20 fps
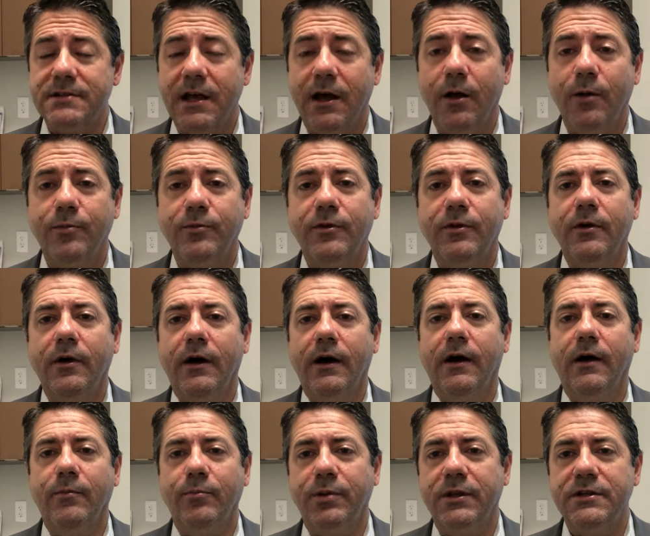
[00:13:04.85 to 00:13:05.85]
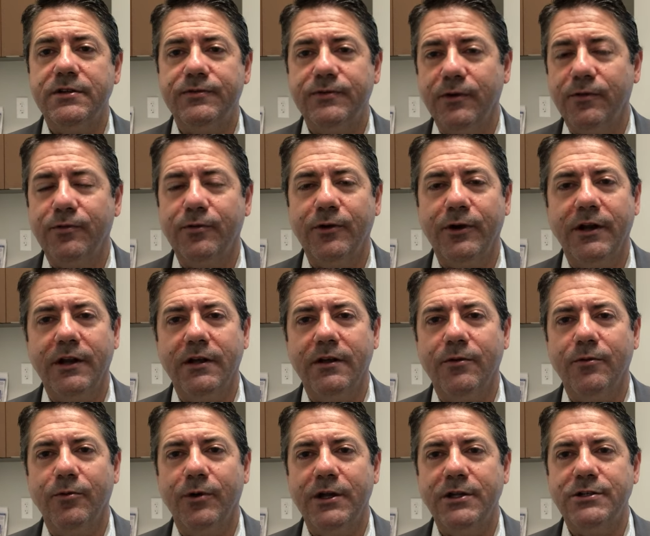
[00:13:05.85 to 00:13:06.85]
has helped. Uh, please feel free to
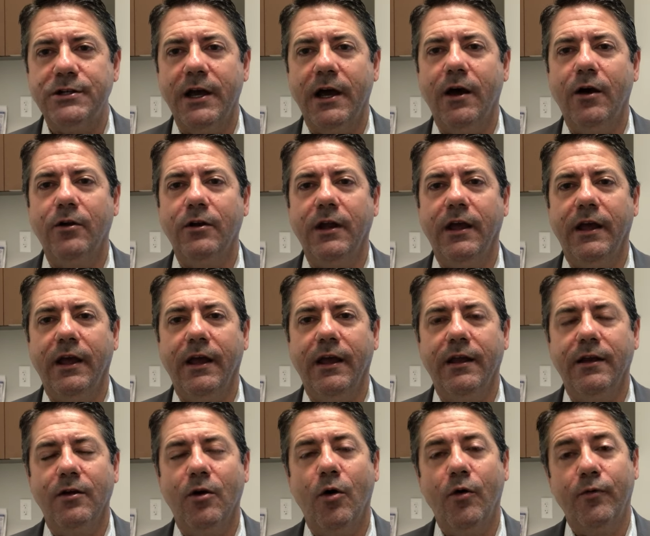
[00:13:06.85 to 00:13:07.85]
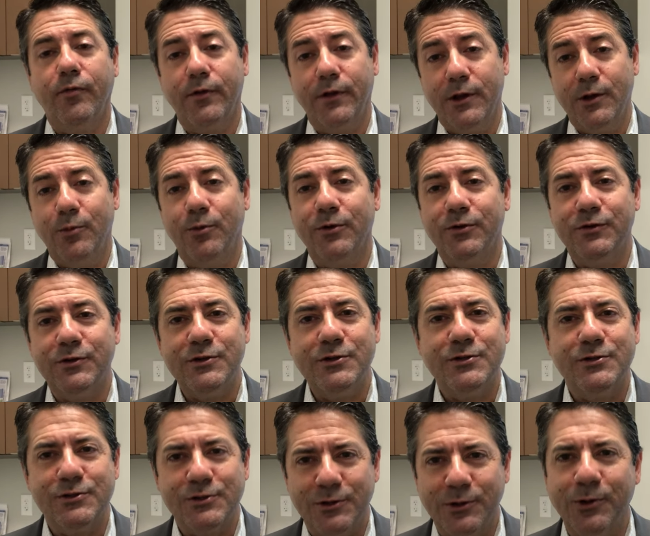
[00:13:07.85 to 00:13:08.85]
reach out, and hopefully we'll see
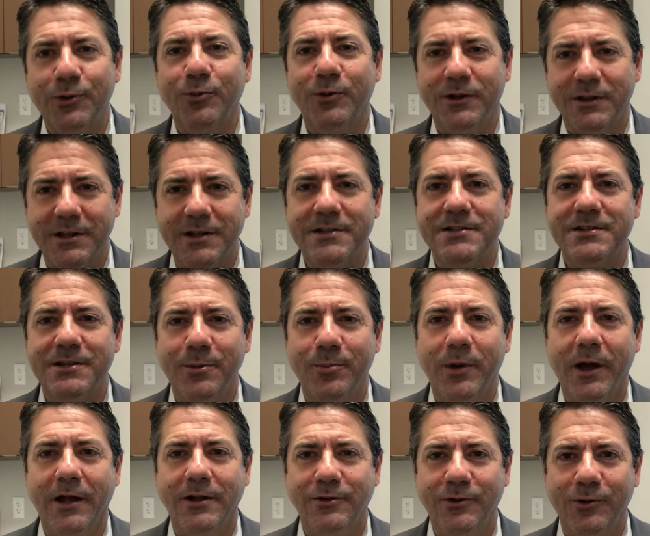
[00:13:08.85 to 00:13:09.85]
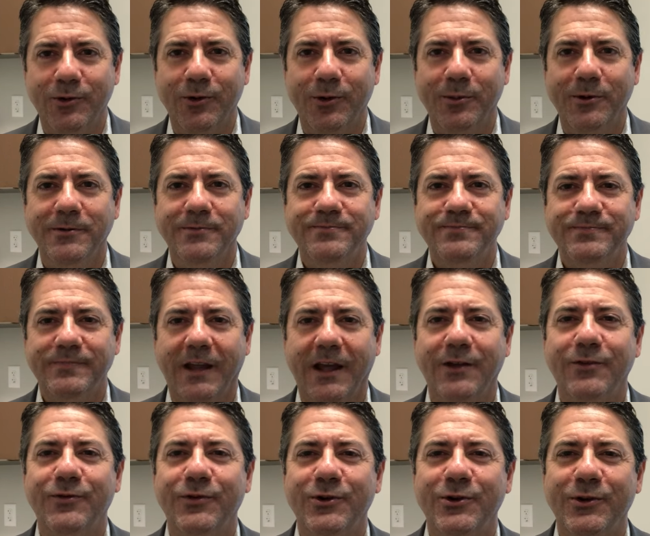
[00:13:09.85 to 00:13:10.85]
you soon when things get back to normal.
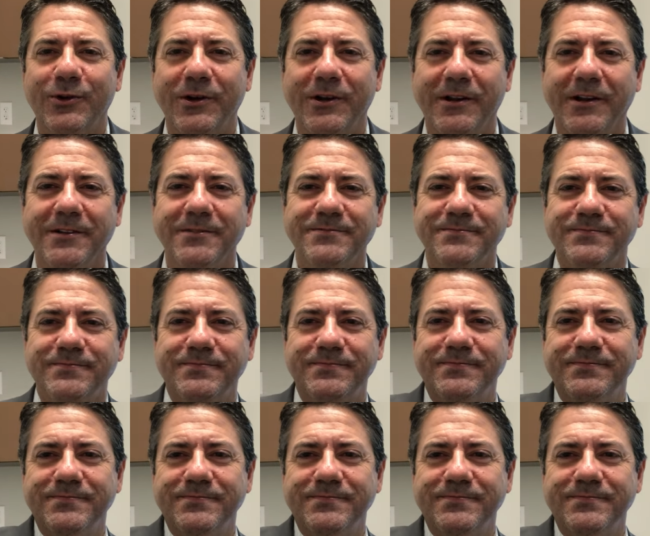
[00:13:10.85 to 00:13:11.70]
Thanks for tuning in.